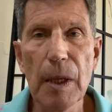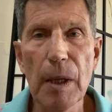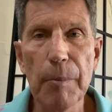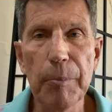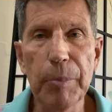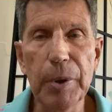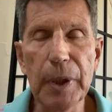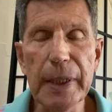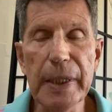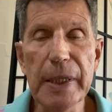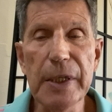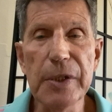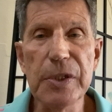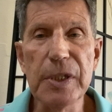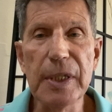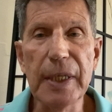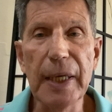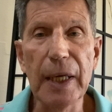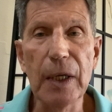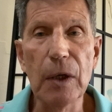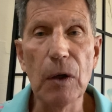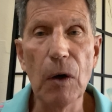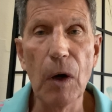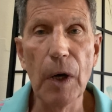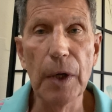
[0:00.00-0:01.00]
Please
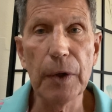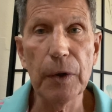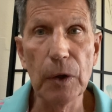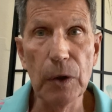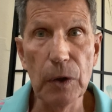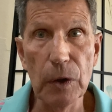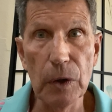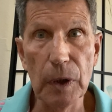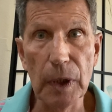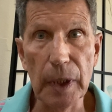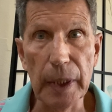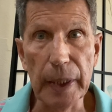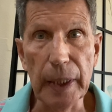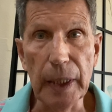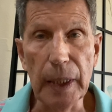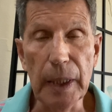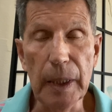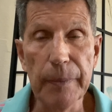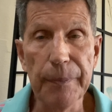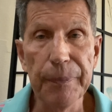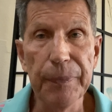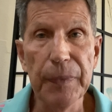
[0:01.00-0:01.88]
get on early